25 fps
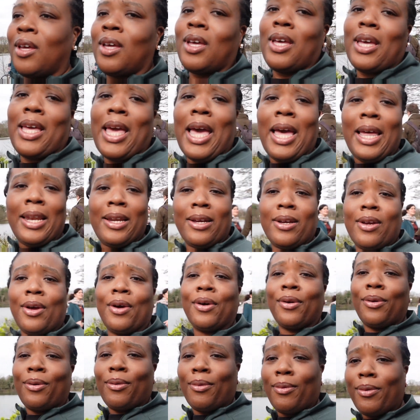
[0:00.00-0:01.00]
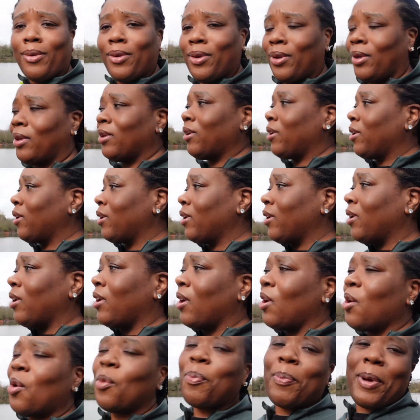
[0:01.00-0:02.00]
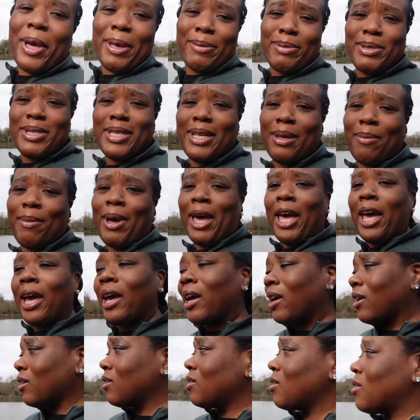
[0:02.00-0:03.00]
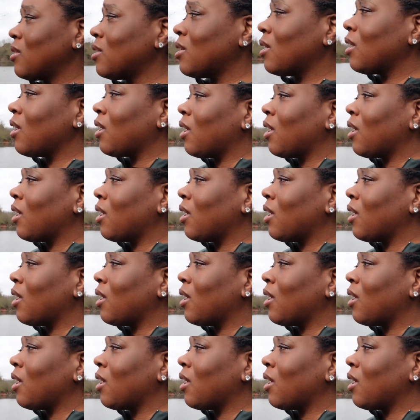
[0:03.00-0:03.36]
a can of Coke or Pepsi Max,